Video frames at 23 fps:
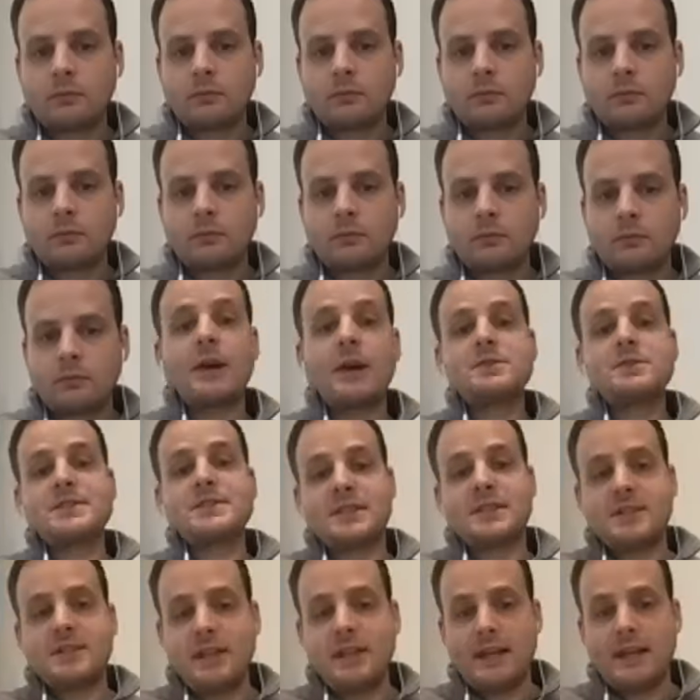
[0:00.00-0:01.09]
Uh, around
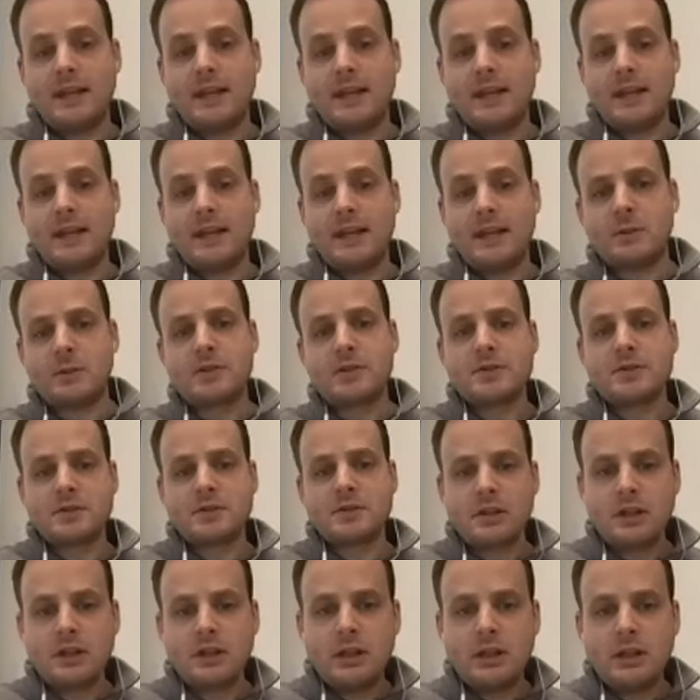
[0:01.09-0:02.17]
60,000
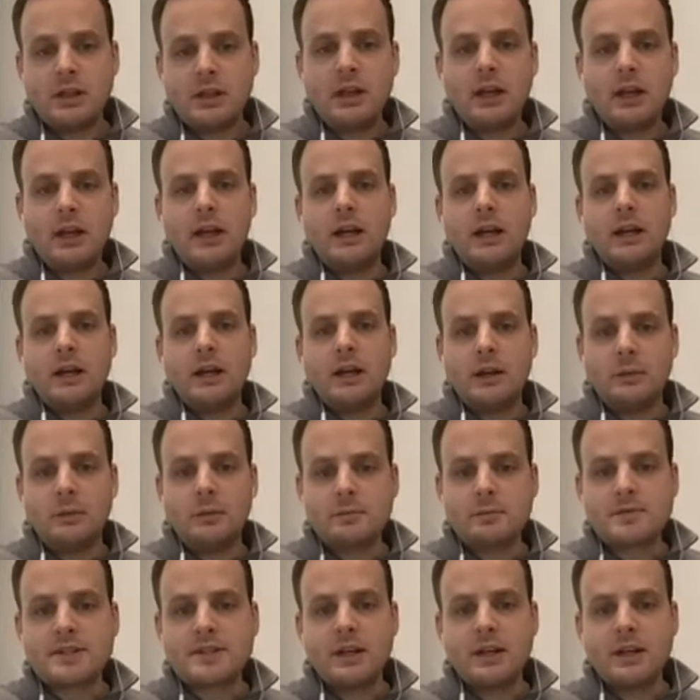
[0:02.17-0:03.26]
customers.
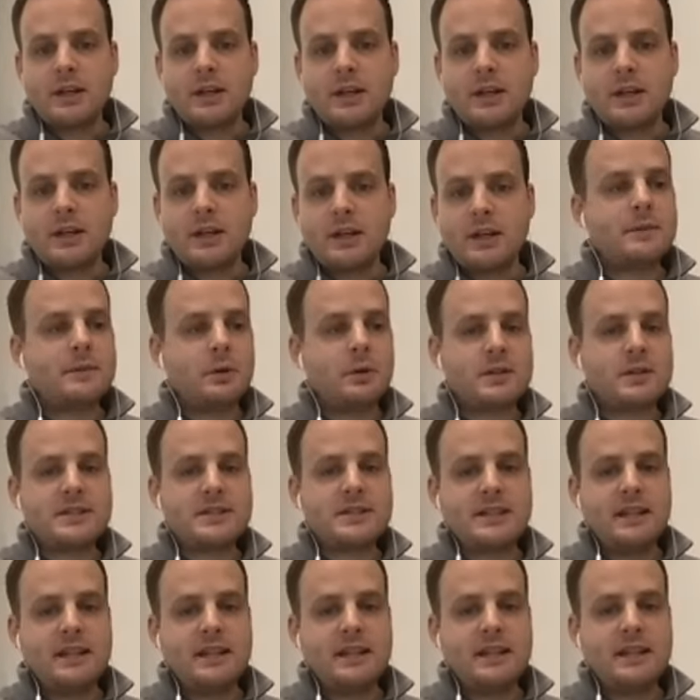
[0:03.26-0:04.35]
Um, so we're really
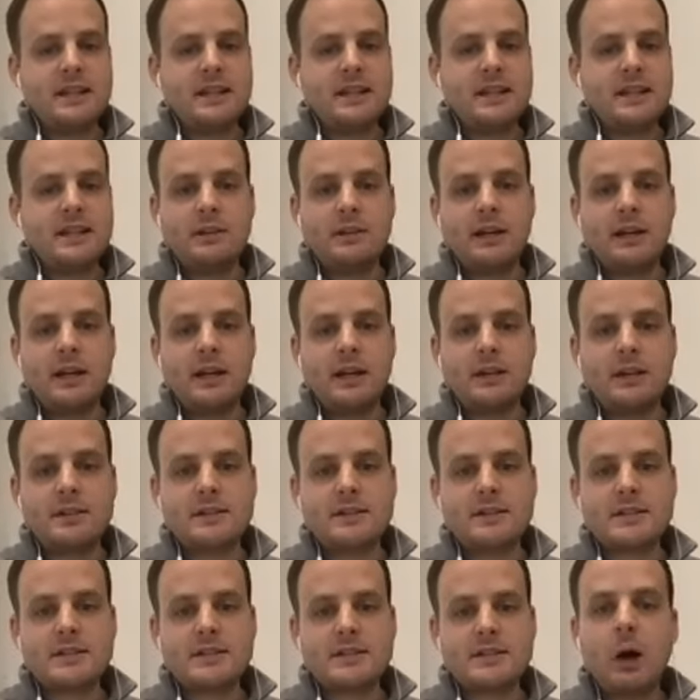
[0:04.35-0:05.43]
focused in on
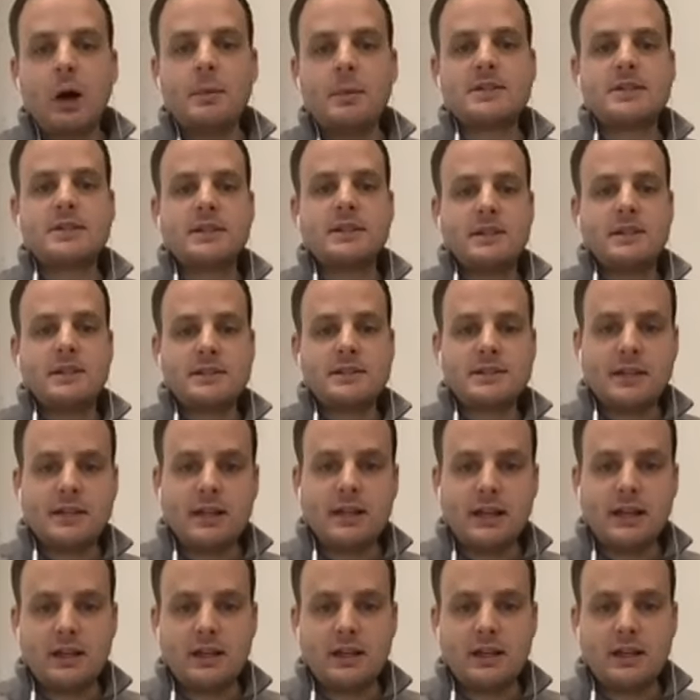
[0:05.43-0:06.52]
on small business.
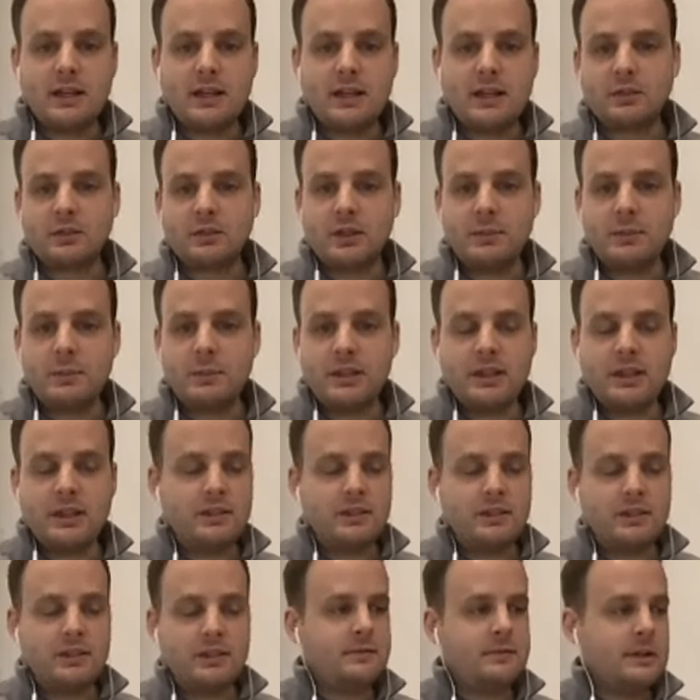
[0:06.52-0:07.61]
Um, I really
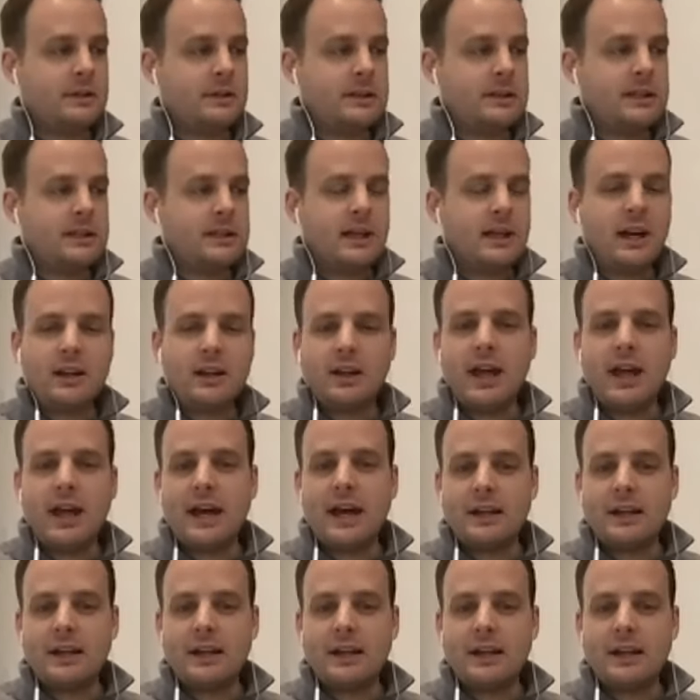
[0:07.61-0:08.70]
believe a
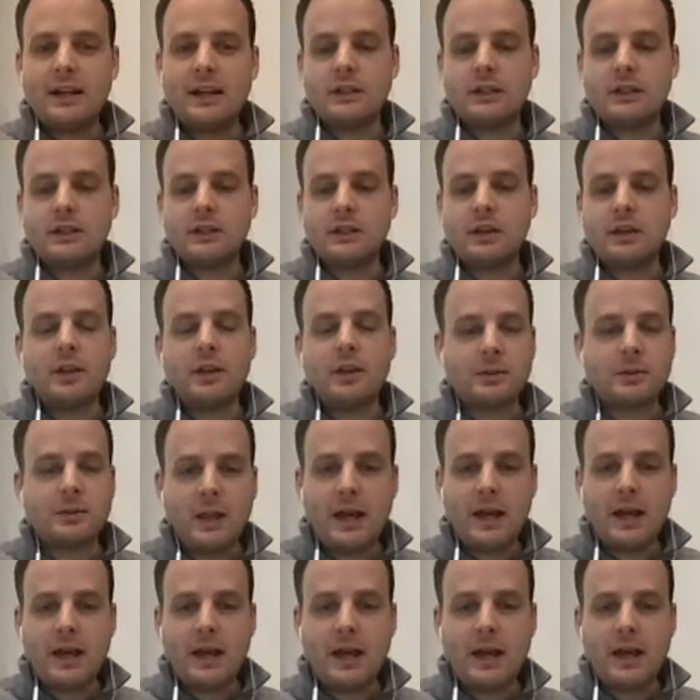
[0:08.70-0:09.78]
lot of uh, other
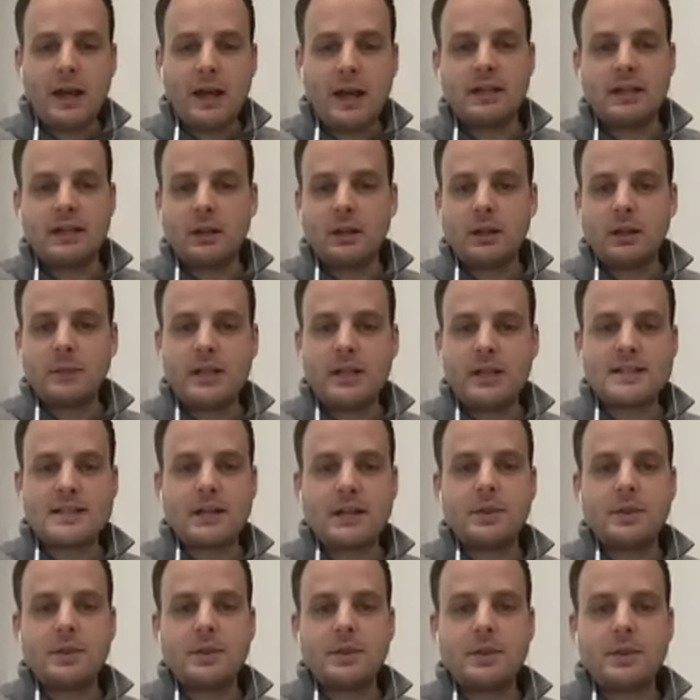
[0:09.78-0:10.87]
platforms, a lot of companies
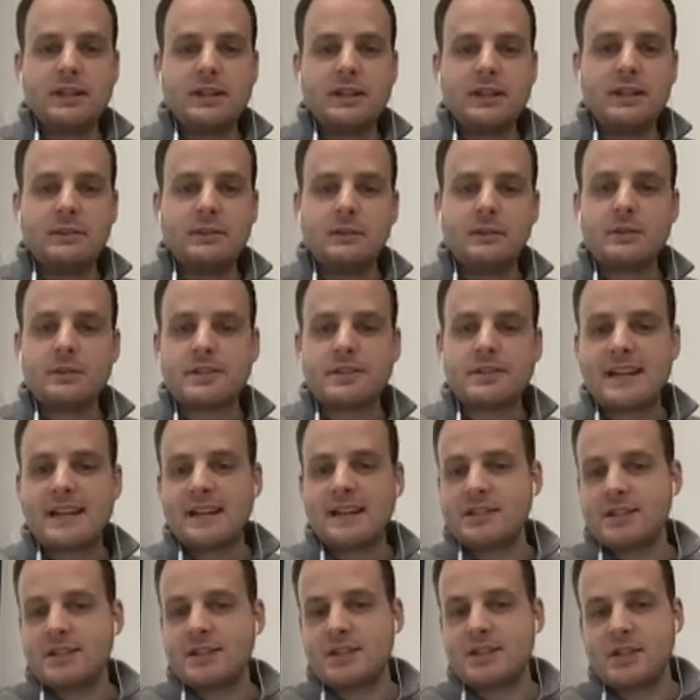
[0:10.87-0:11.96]
out there really
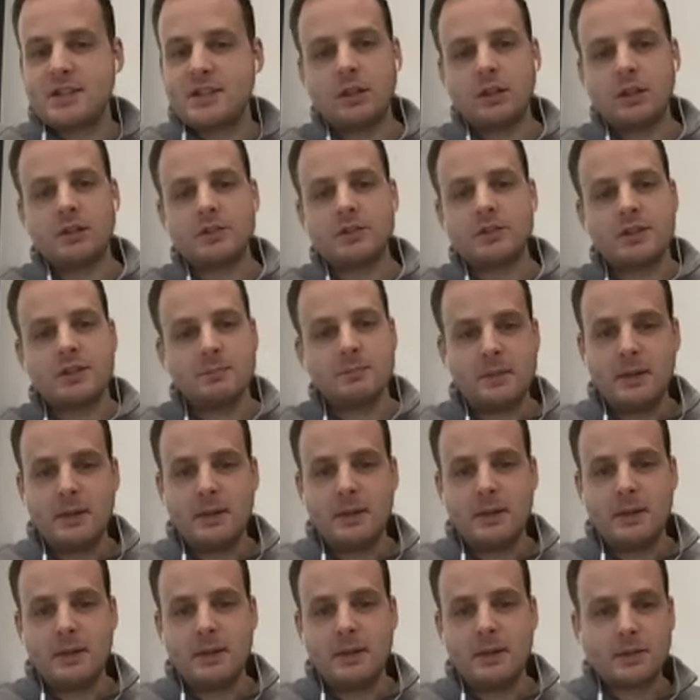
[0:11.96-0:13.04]
tend to steer to mid
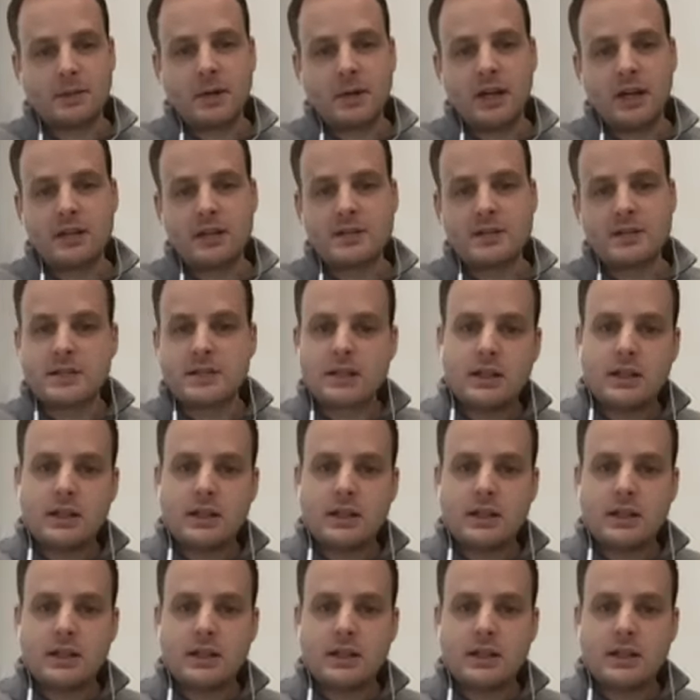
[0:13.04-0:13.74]
market enterprise